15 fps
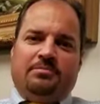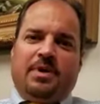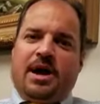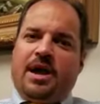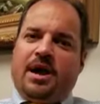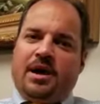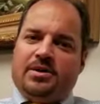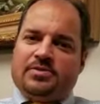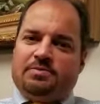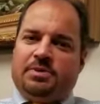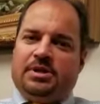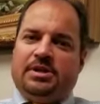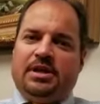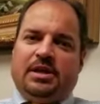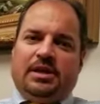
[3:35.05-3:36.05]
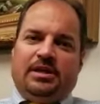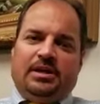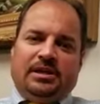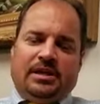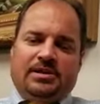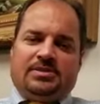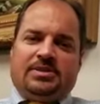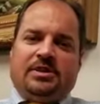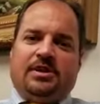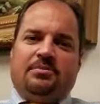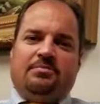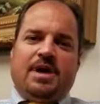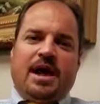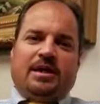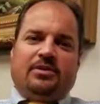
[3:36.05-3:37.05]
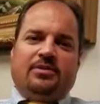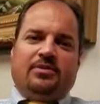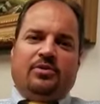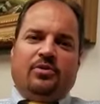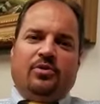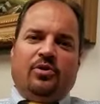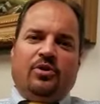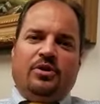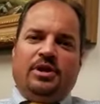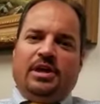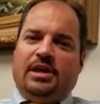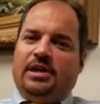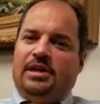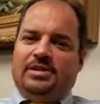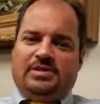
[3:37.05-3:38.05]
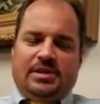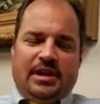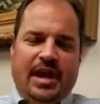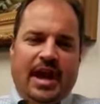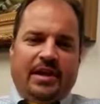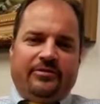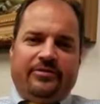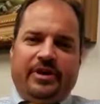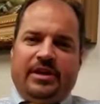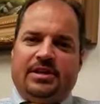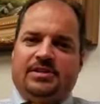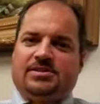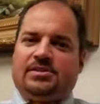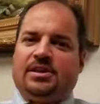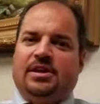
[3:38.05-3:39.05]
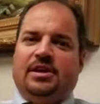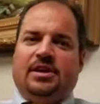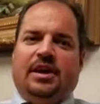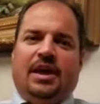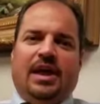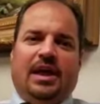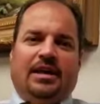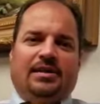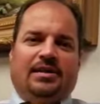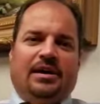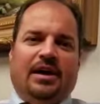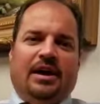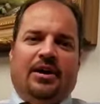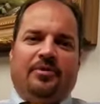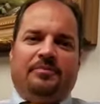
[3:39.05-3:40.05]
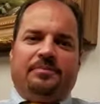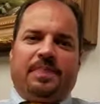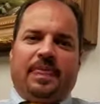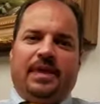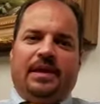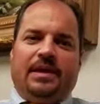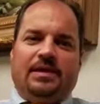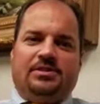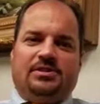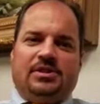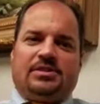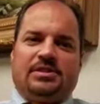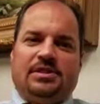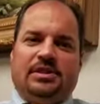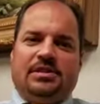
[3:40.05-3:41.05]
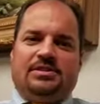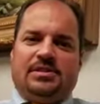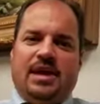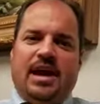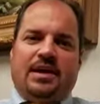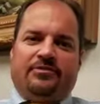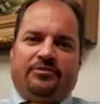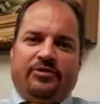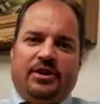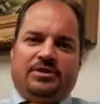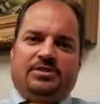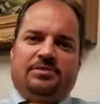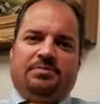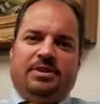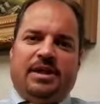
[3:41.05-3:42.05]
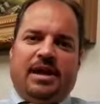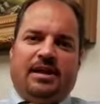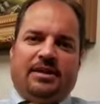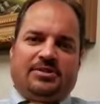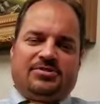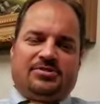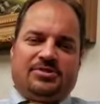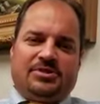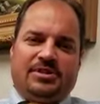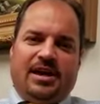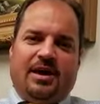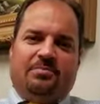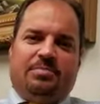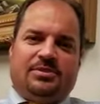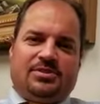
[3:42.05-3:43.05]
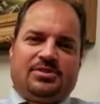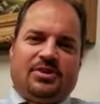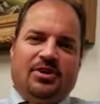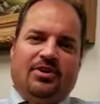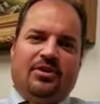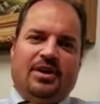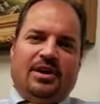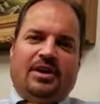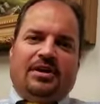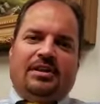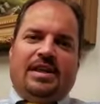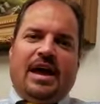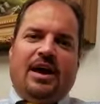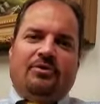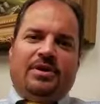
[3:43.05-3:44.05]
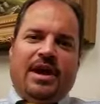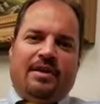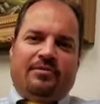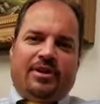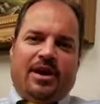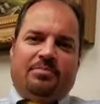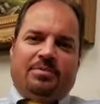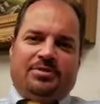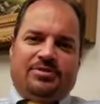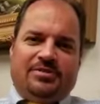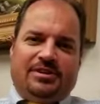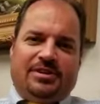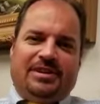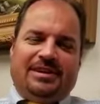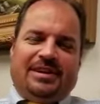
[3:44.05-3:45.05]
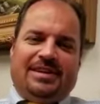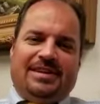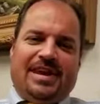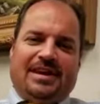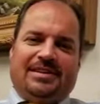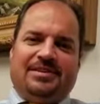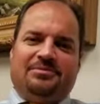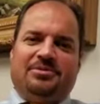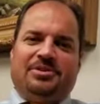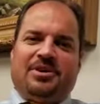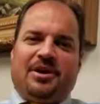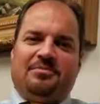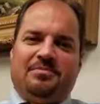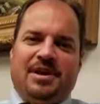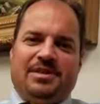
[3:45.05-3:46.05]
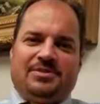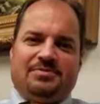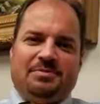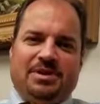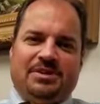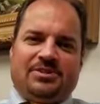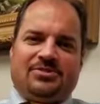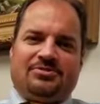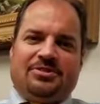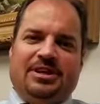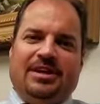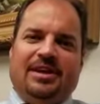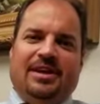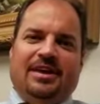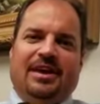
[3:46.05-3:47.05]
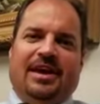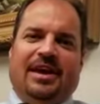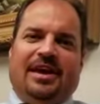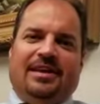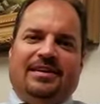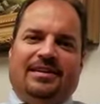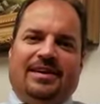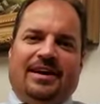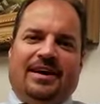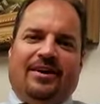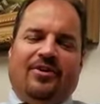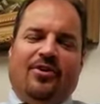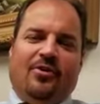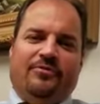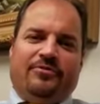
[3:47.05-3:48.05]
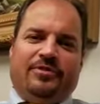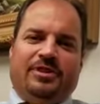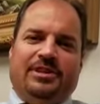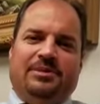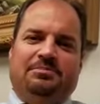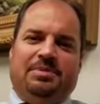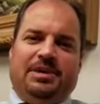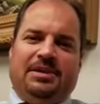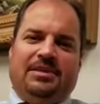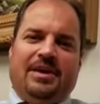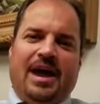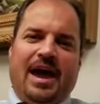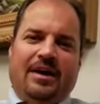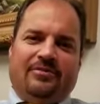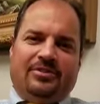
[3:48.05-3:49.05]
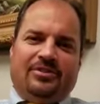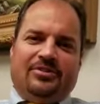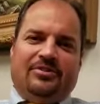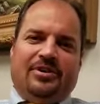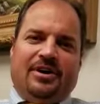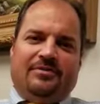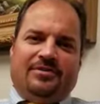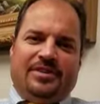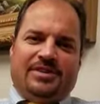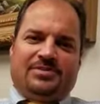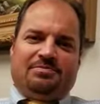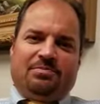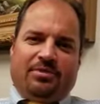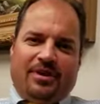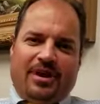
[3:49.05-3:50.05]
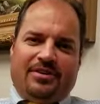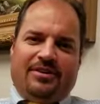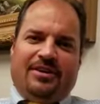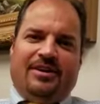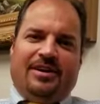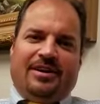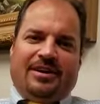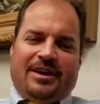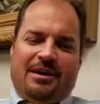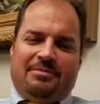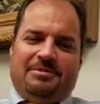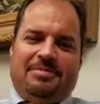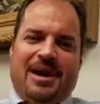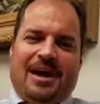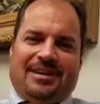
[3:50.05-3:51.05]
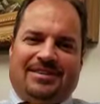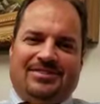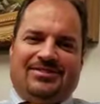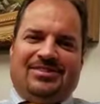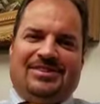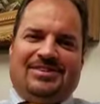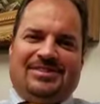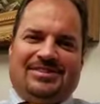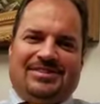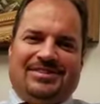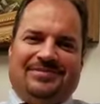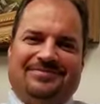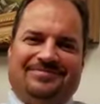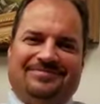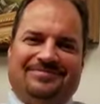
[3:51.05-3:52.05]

My husband needs to come back to the Lord. He's an Adventist, and he just needs that friendship and that extra step. And so now we have an opportunity to connect him with our men's ministry, and hopefully be the avenue of this brother coming back to Jesus.